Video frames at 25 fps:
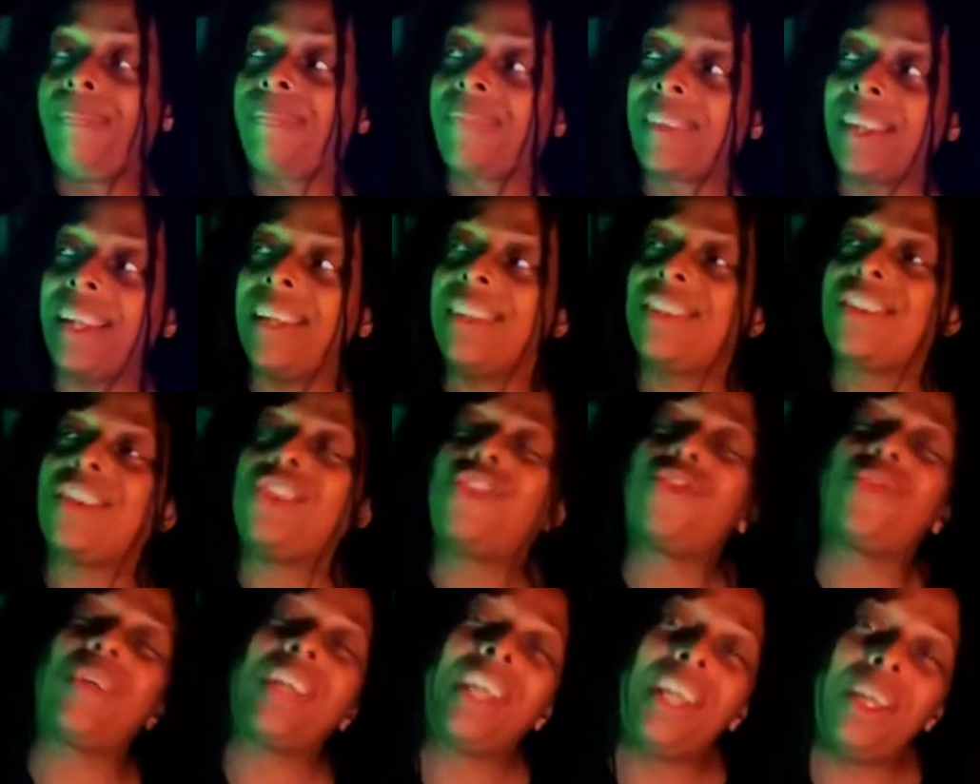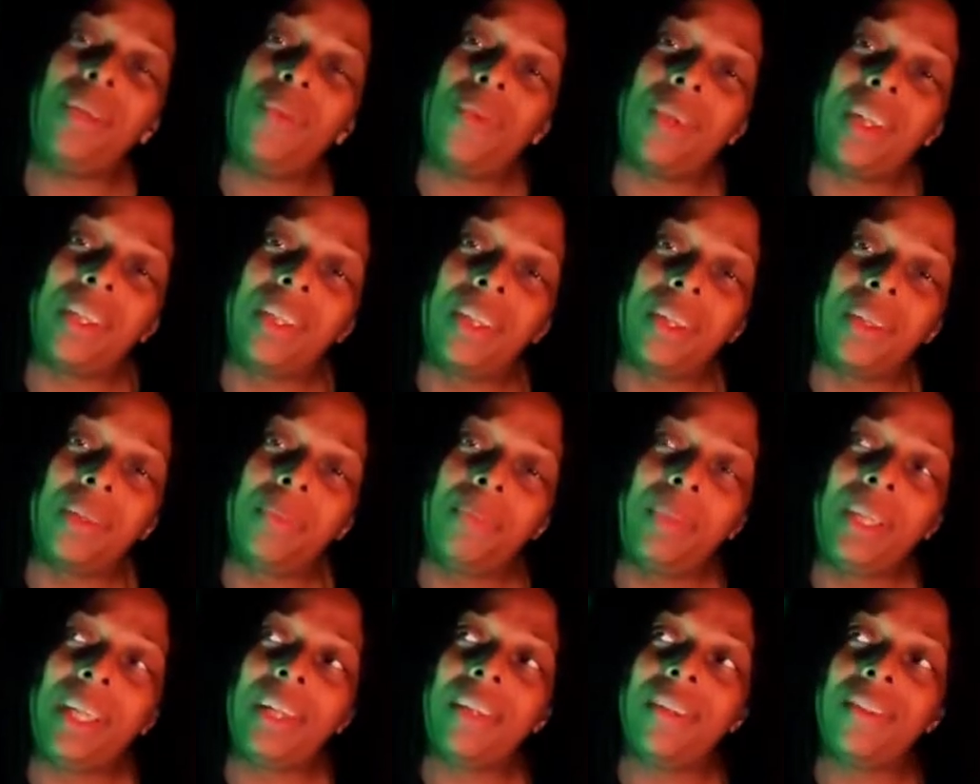It's a tricky one though,
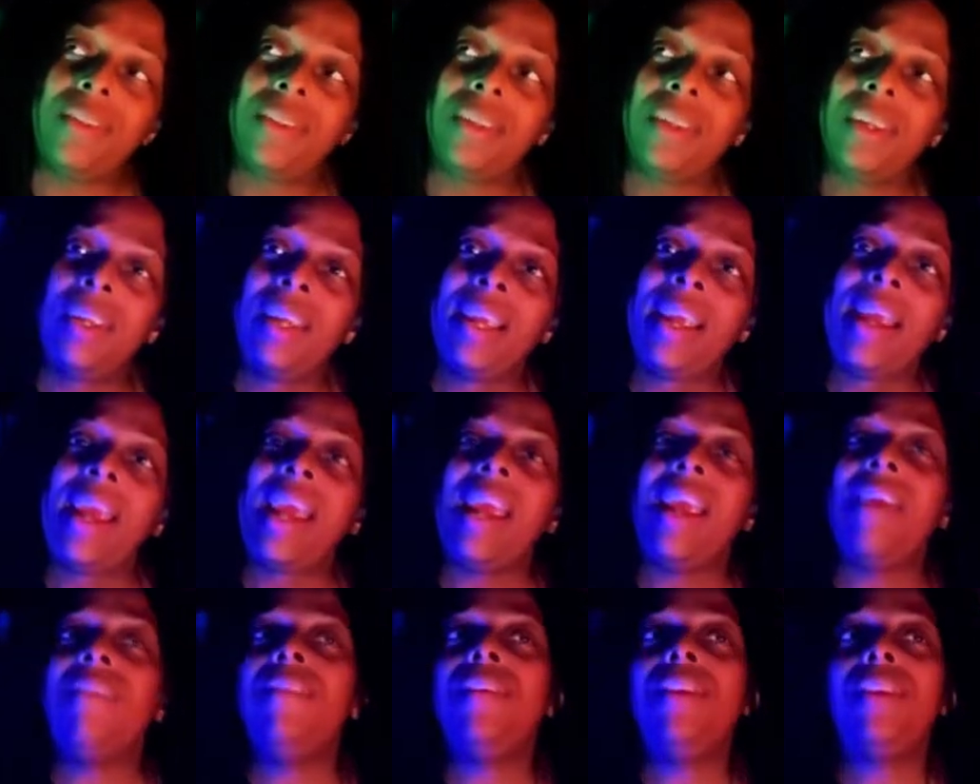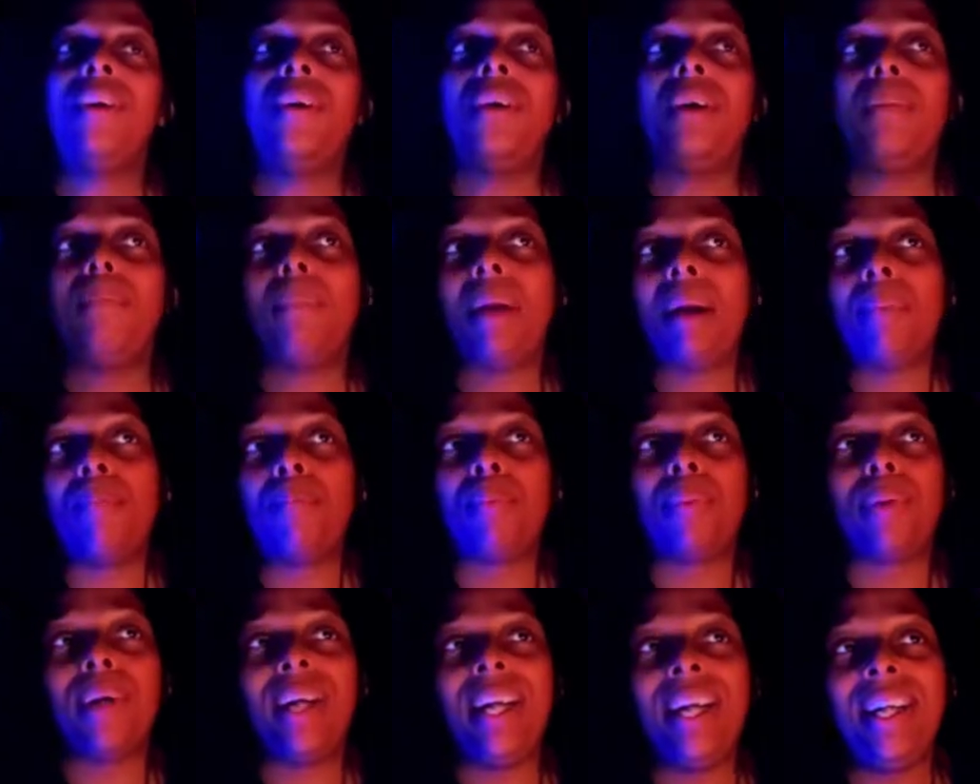because even though in my
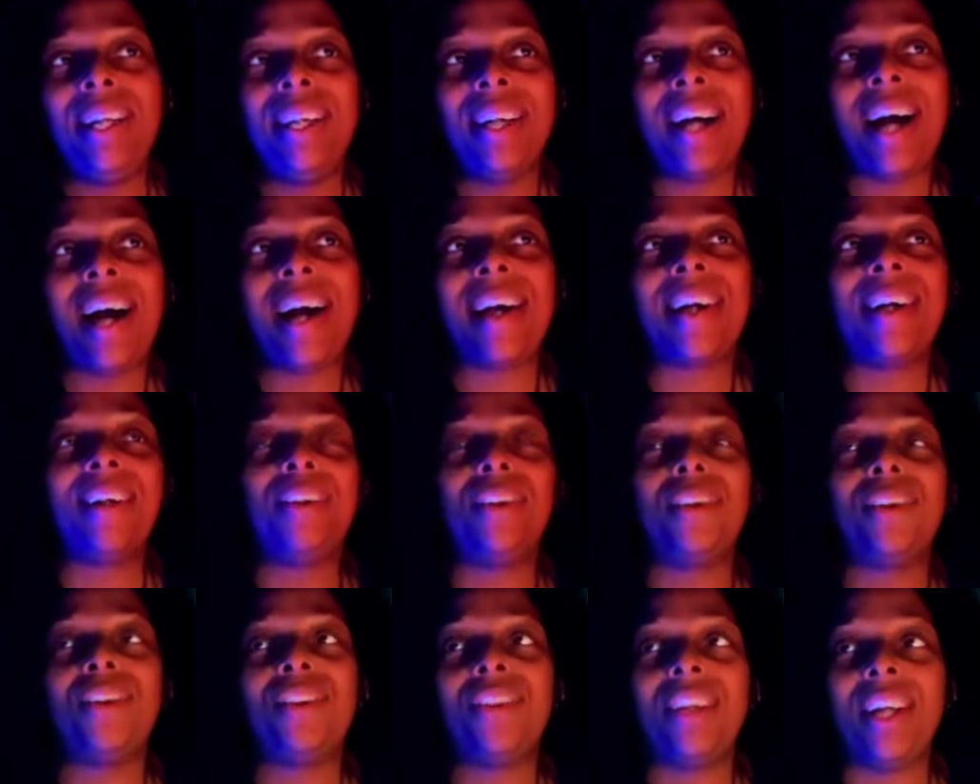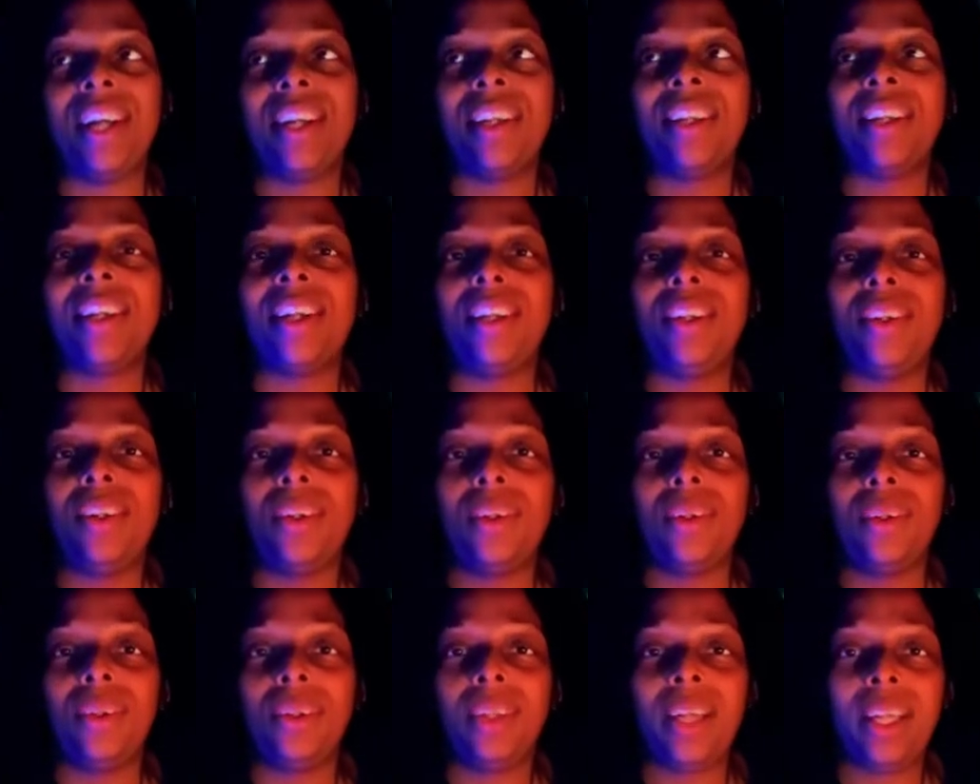brain I understand and I
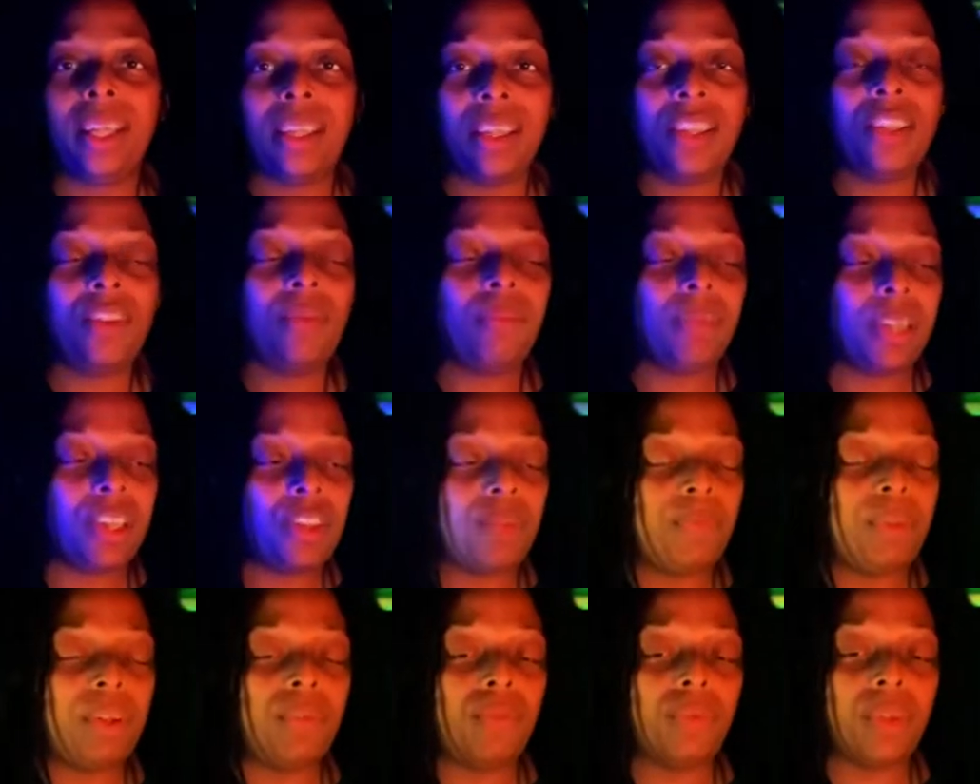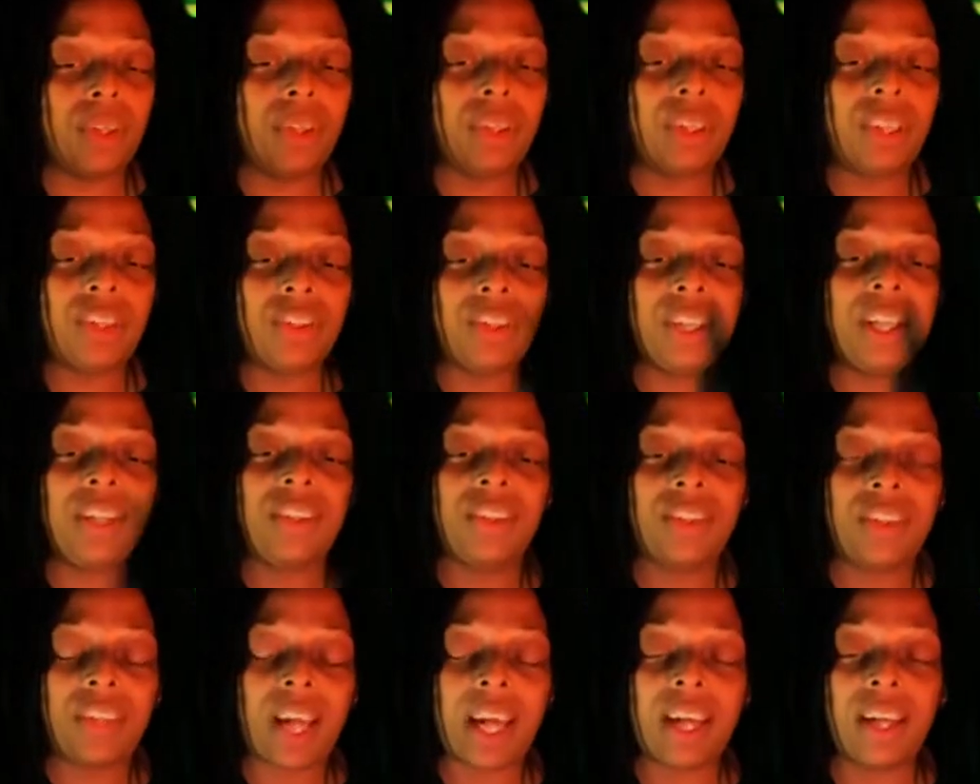know, like, let's be real, let's take a
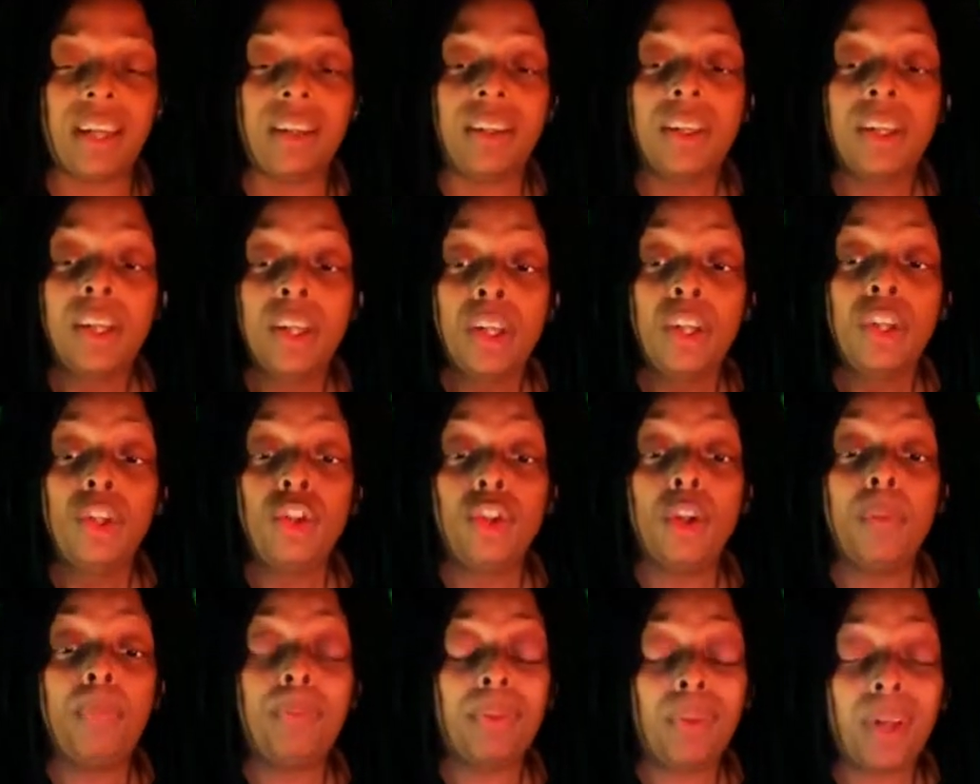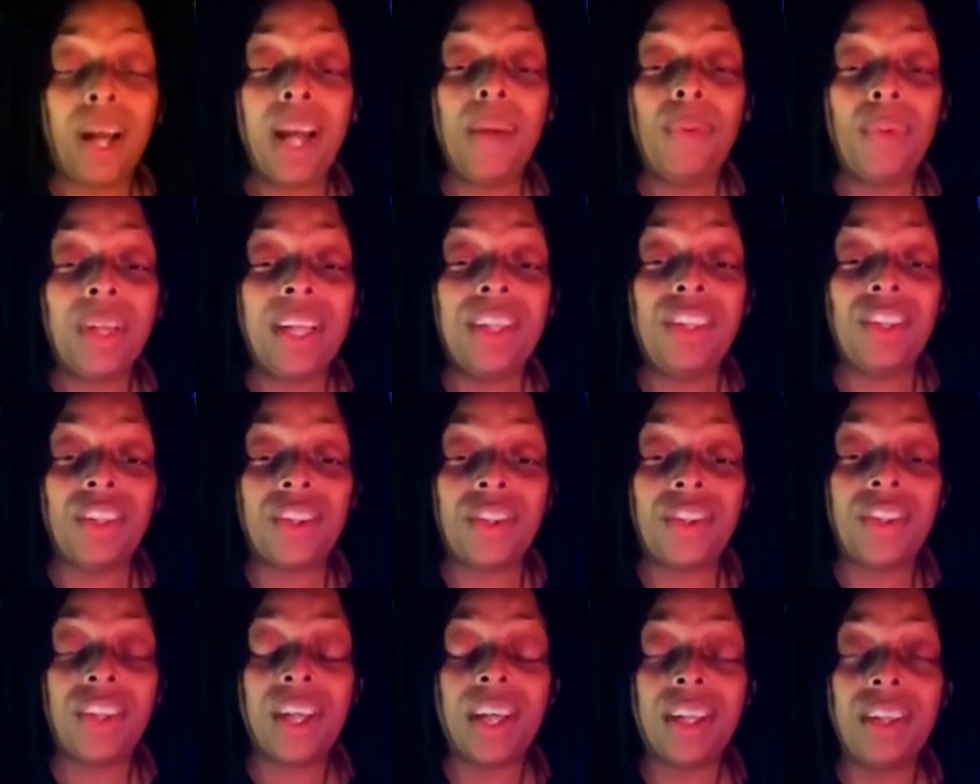second to apply what I
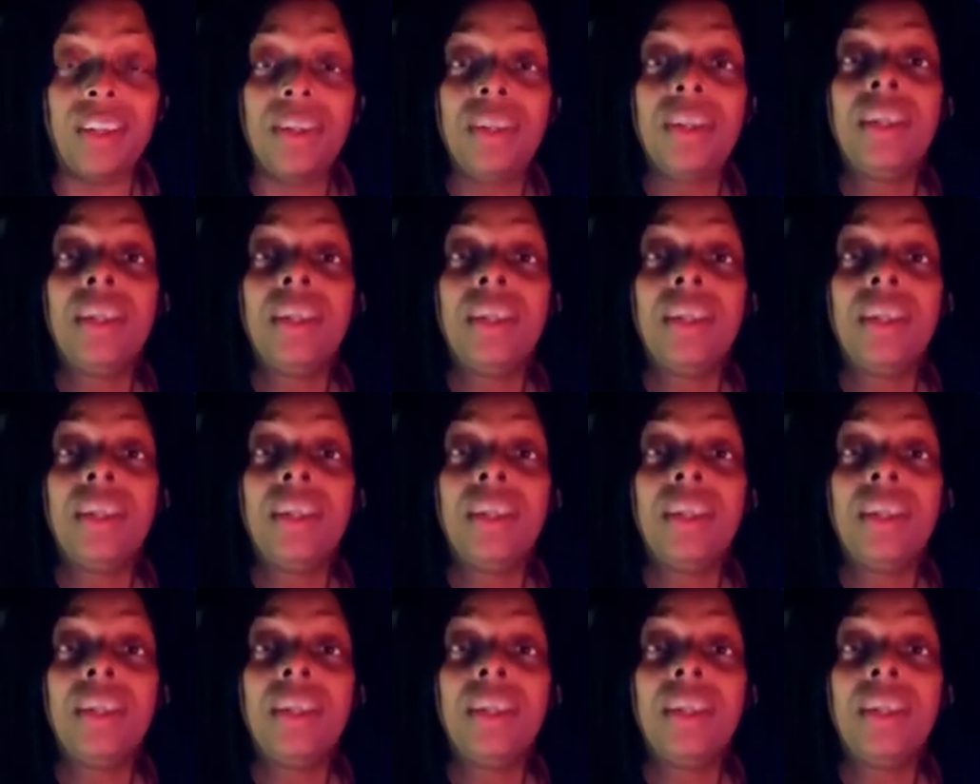just said